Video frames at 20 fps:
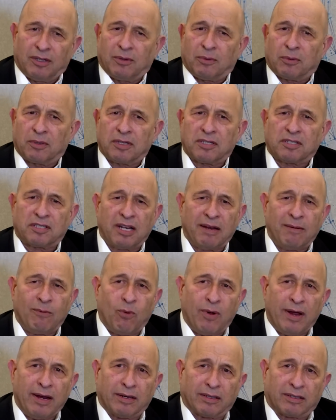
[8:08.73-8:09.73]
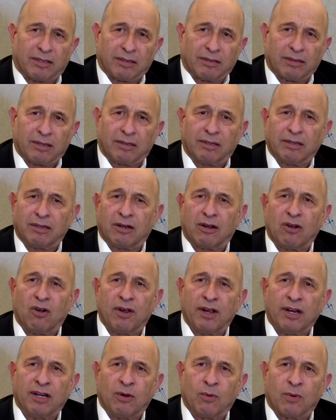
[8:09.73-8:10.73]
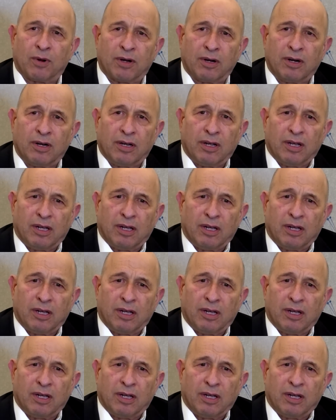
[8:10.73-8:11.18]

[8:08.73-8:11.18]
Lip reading: with the same weight that didn't go anywhere